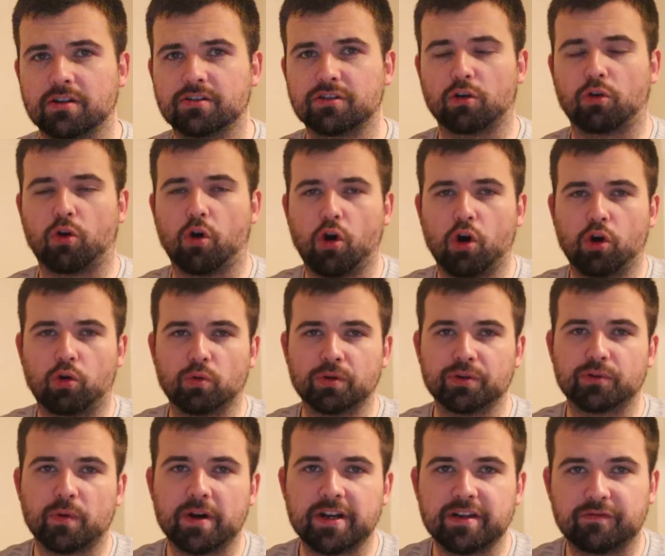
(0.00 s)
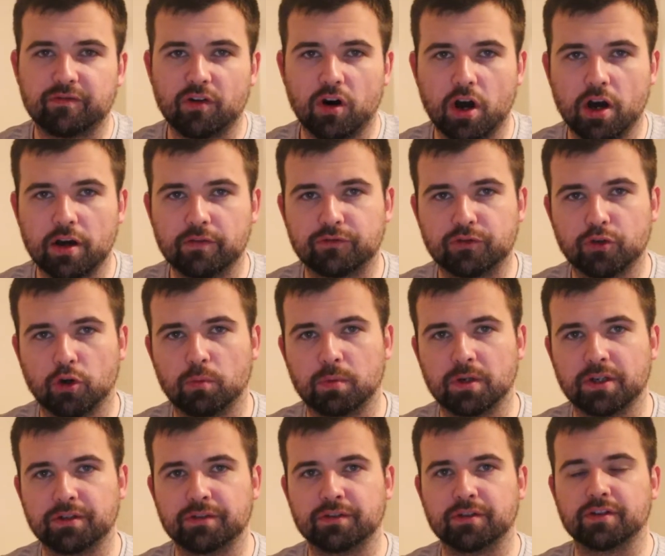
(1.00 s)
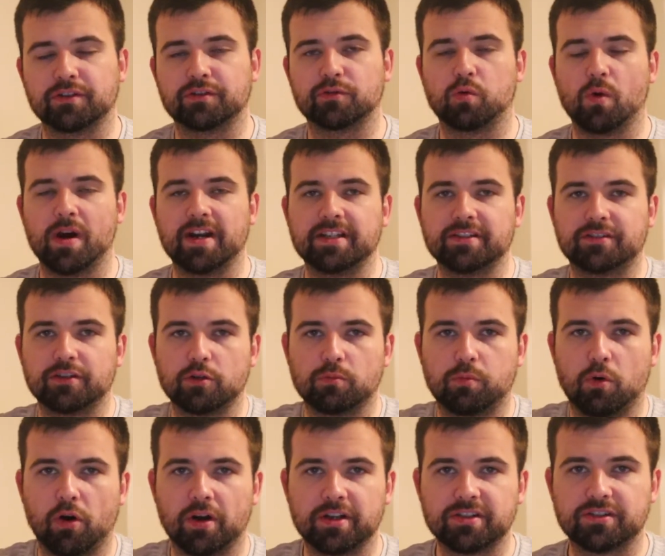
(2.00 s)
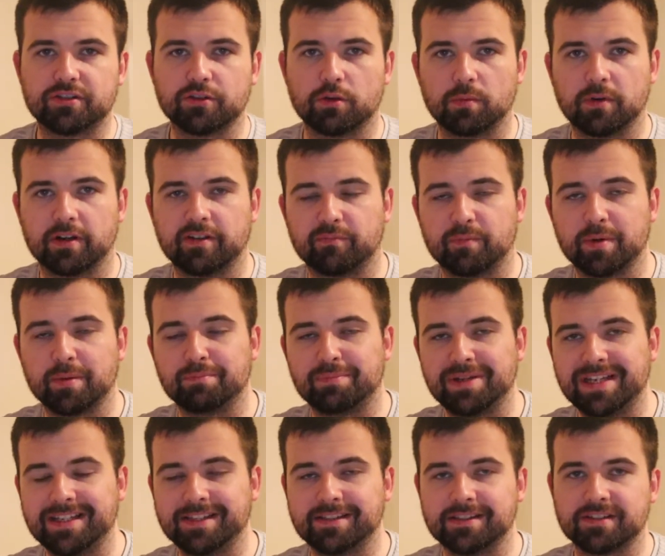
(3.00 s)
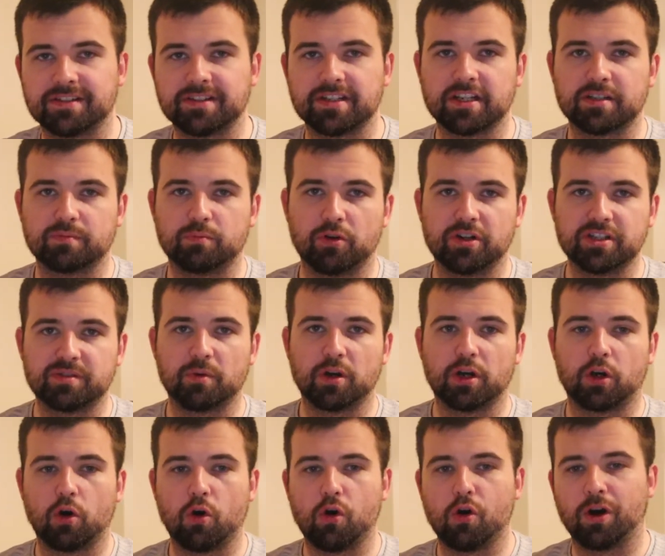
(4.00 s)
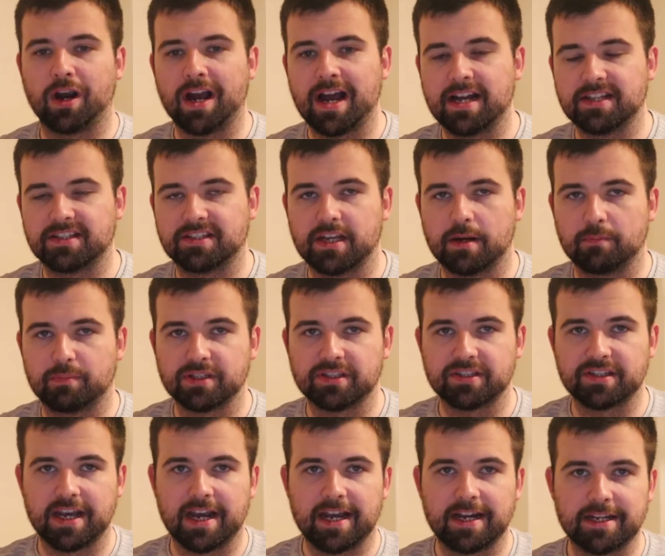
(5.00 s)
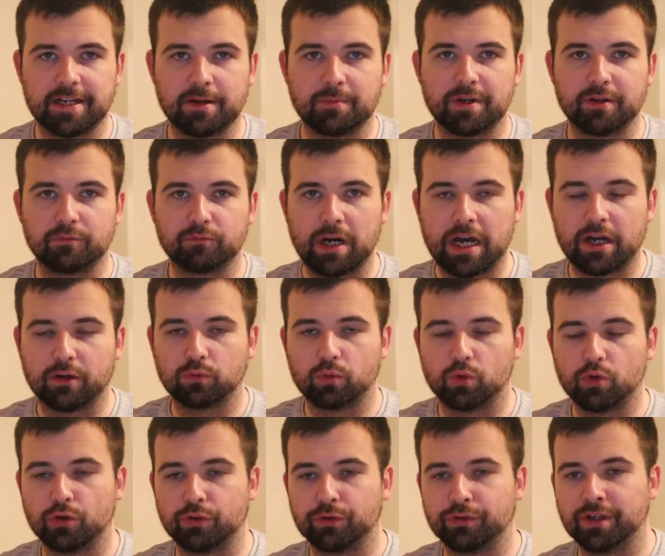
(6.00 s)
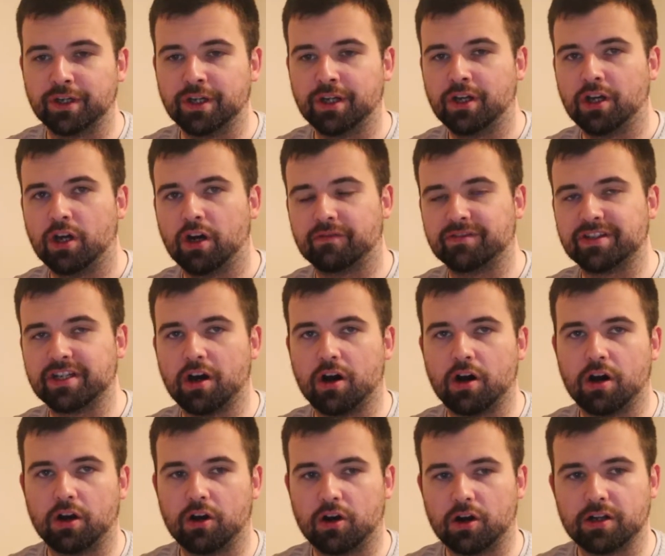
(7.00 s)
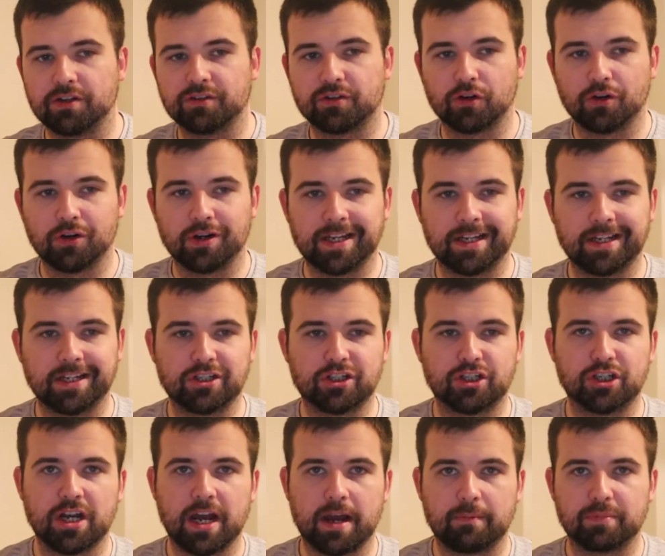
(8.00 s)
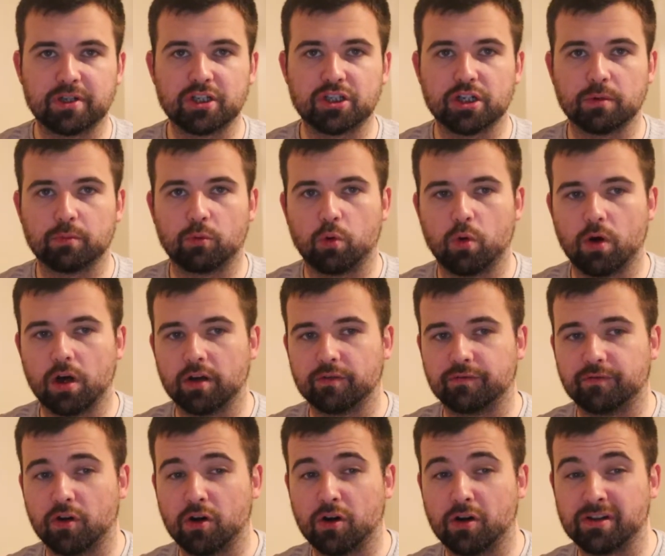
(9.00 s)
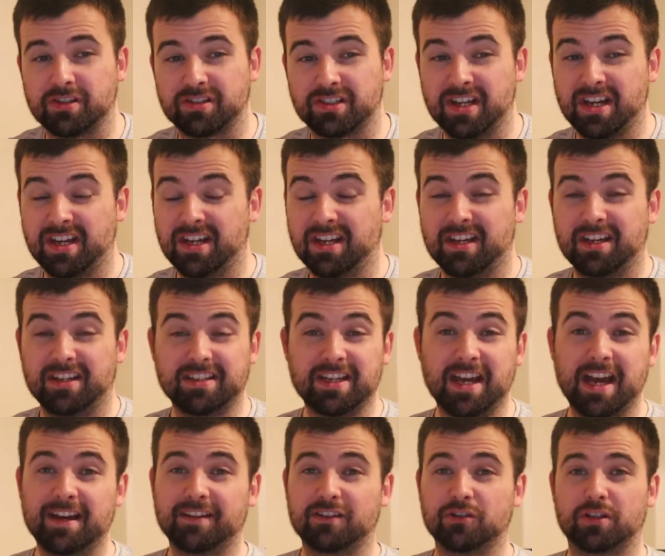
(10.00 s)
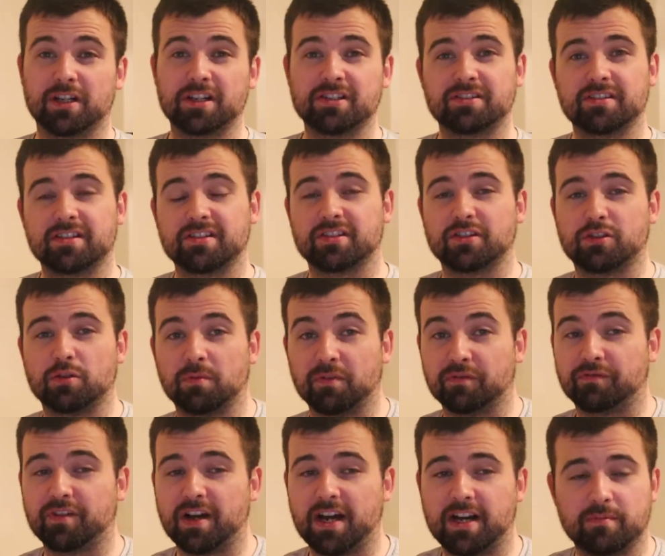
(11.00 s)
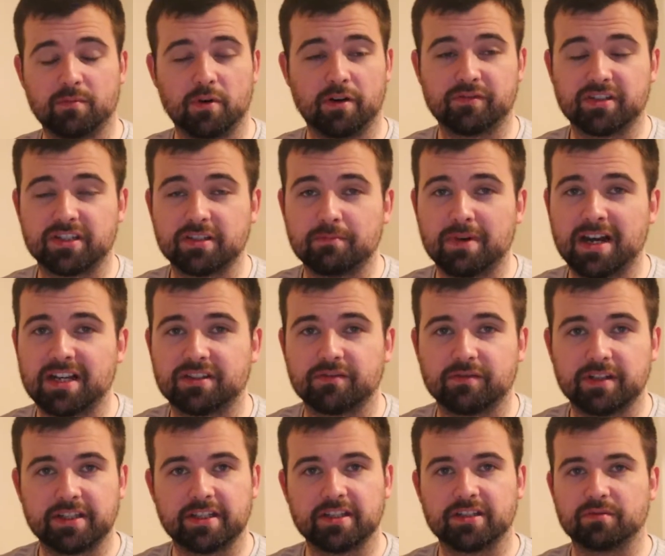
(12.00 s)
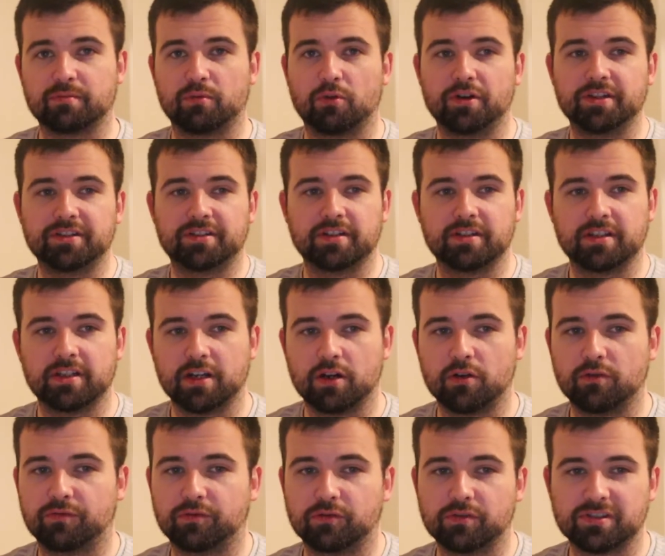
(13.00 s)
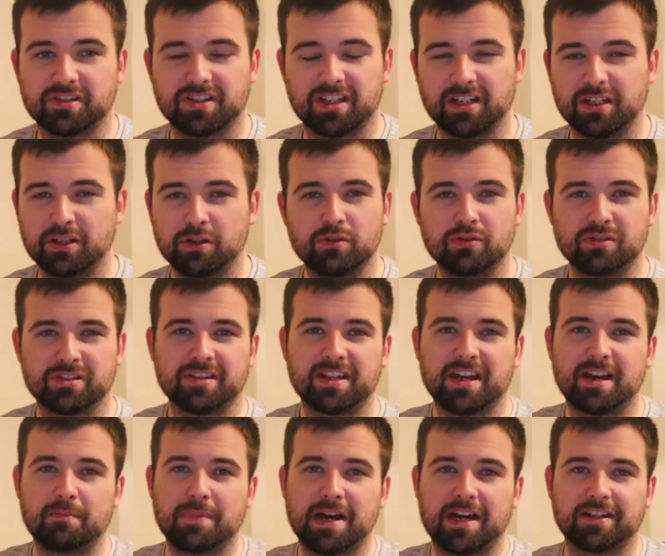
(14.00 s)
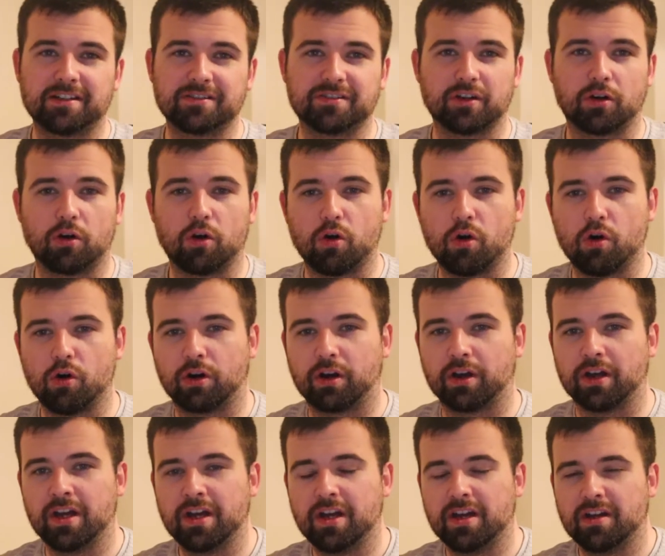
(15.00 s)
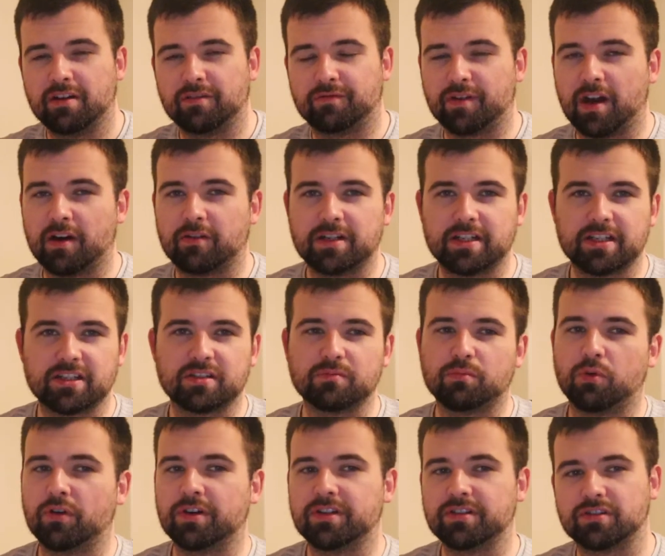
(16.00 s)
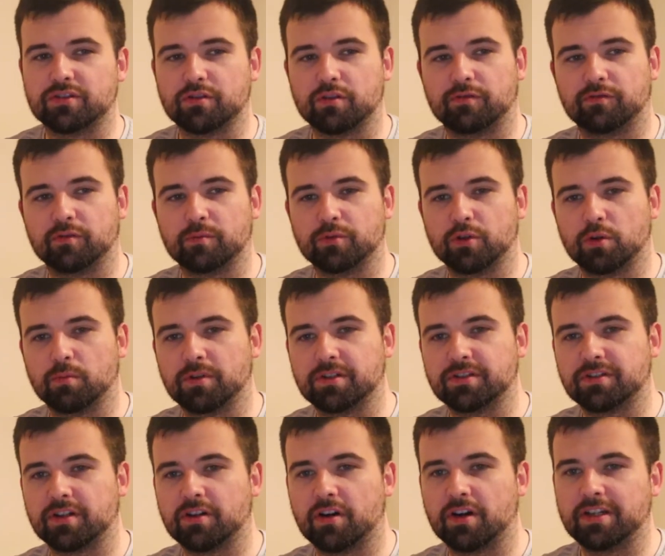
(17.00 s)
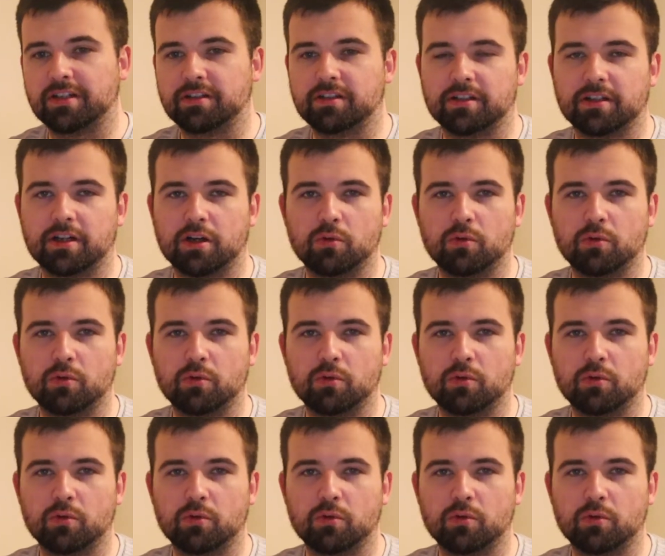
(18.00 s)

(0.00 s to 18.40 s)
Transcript: So Cork 125, Dublin 22 points. Dublin have been beaten 6 points by Cork at Semple Stadium in round one of the All-Ireland Hurling Championship qualifiers. Yeah, look, listen, as a Dublin fan, I'm obviously massively disappointed, for us to lose in that manner to Cork. Very disappointing stuff from Dublin tonight.